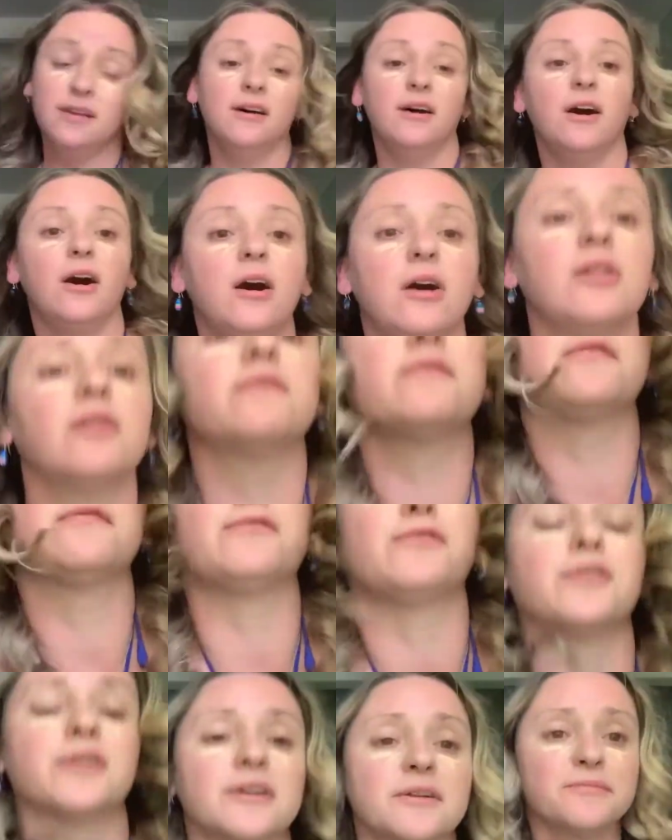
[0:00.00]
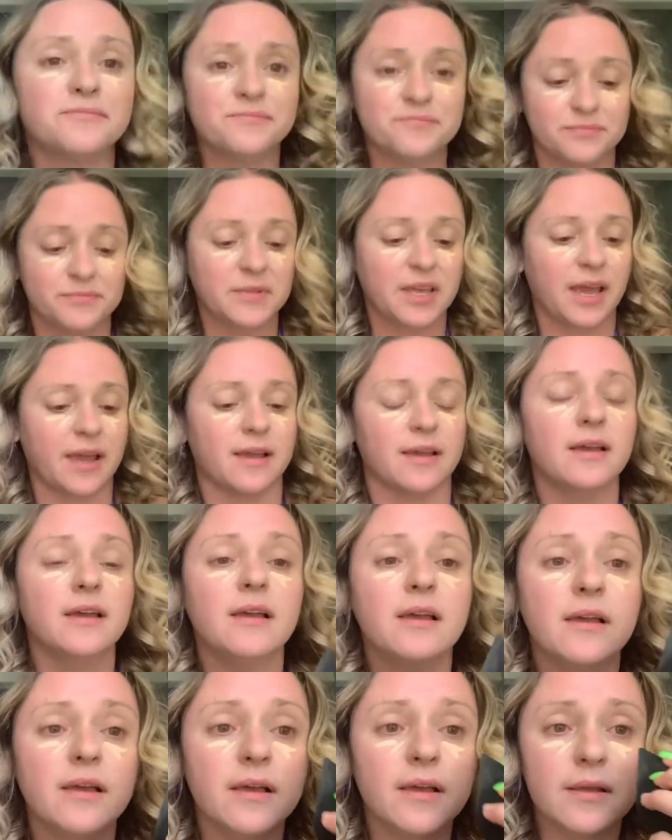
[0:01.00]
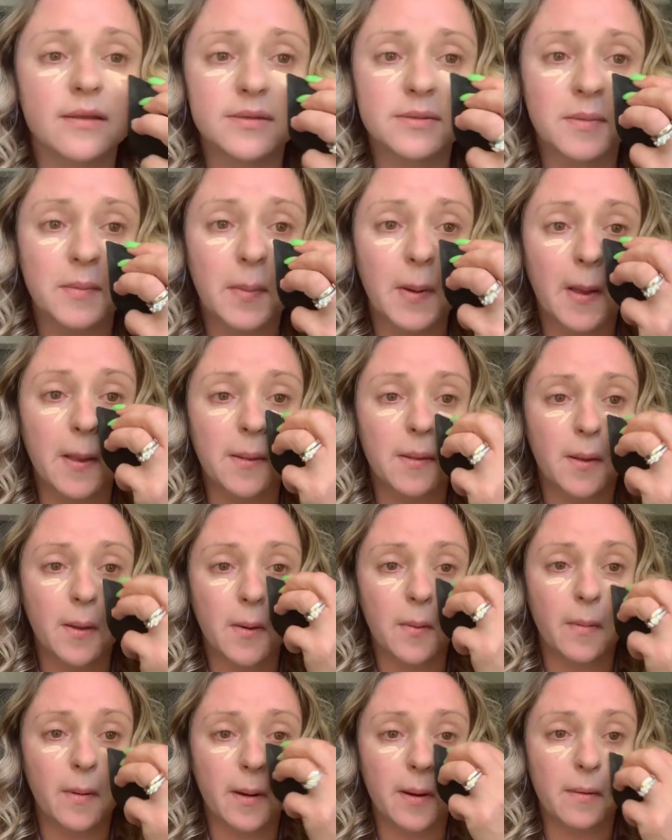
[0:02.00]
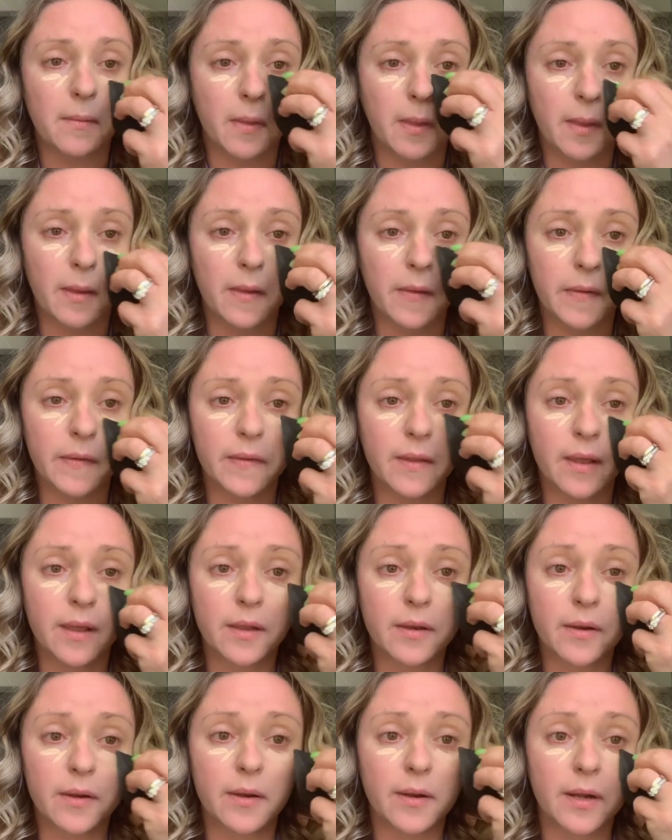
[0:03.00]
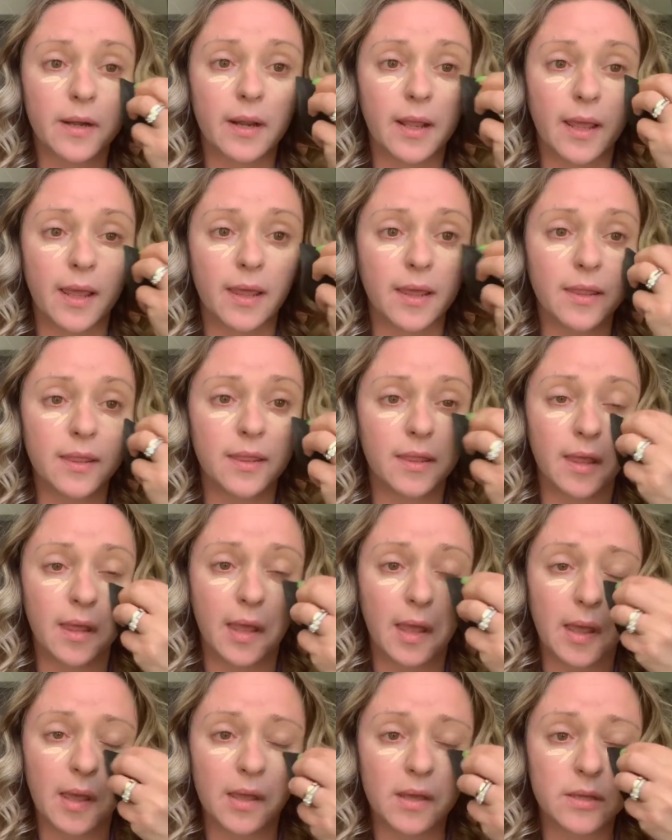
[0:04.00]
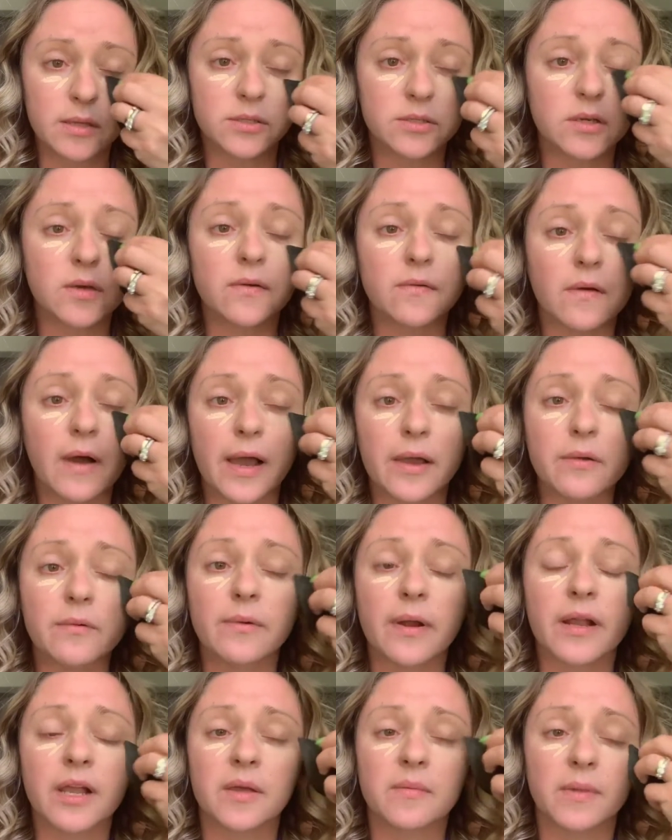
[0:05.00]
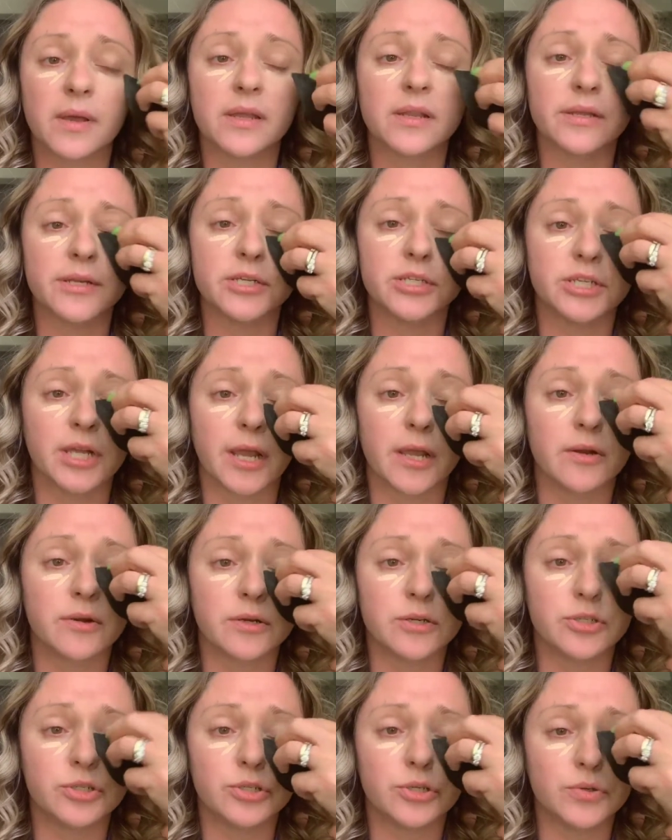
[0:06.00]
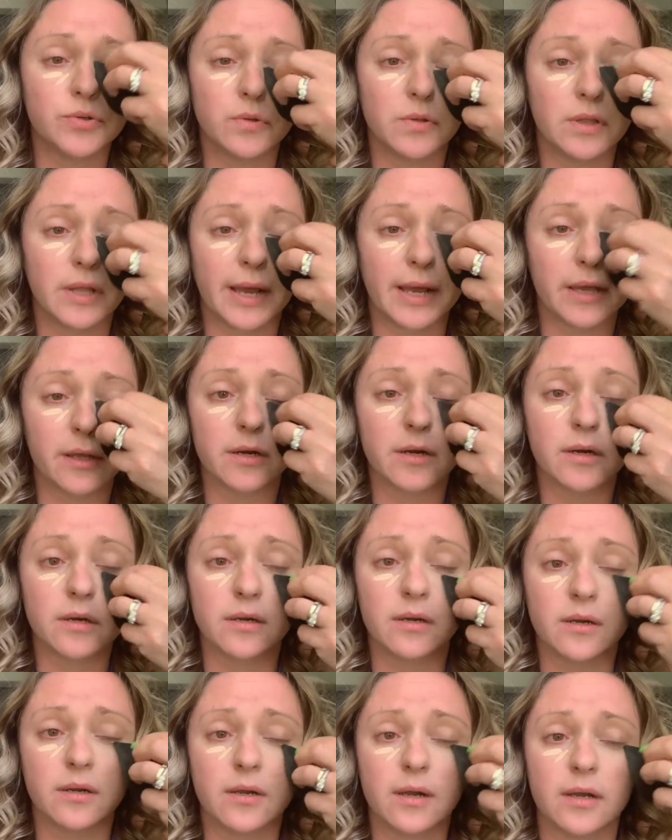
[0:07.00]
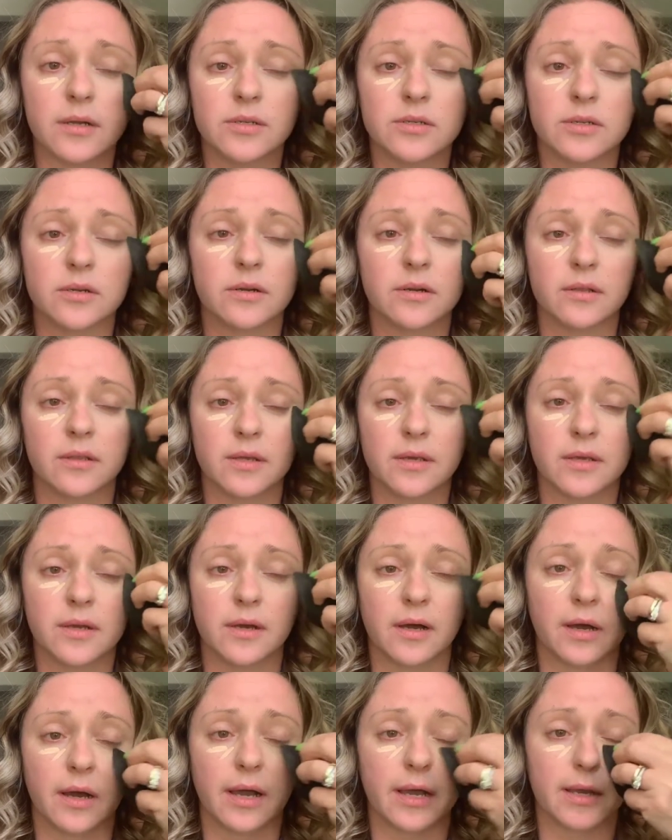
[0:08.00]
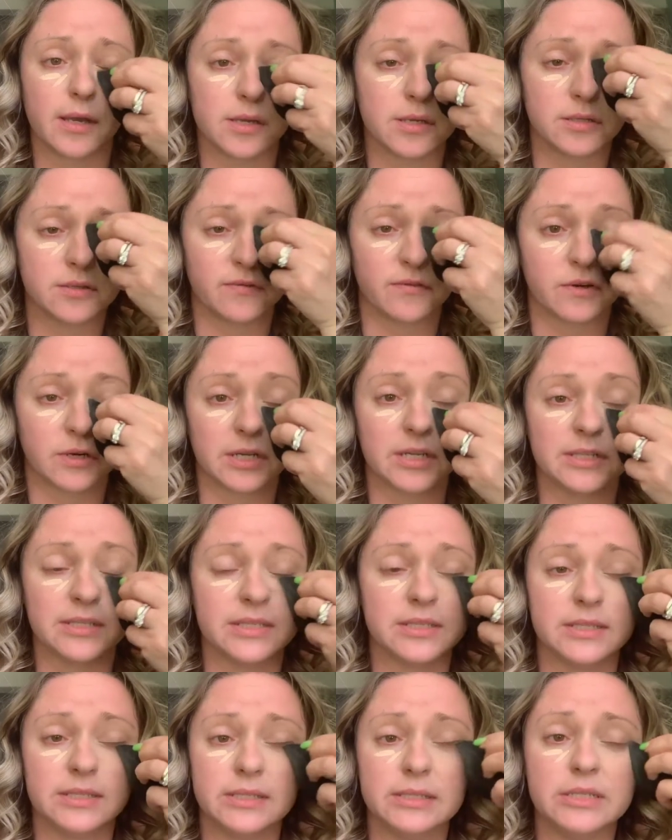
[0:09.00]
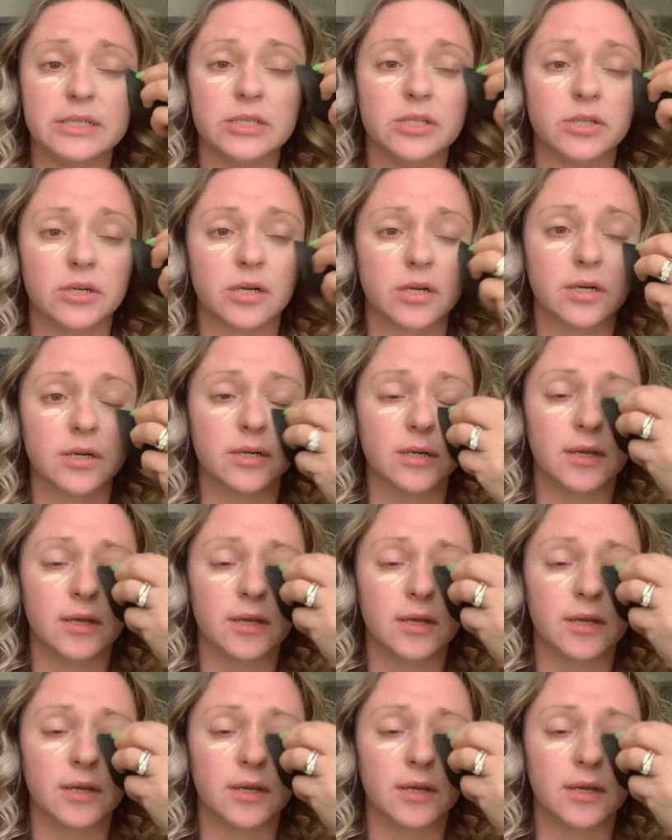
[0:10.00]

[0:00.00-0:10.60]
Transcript: All over the floor. Okay, so I'm gonna put a little bit of this underneath. So if I recommend a shade or two lighter under the eyes for concealer.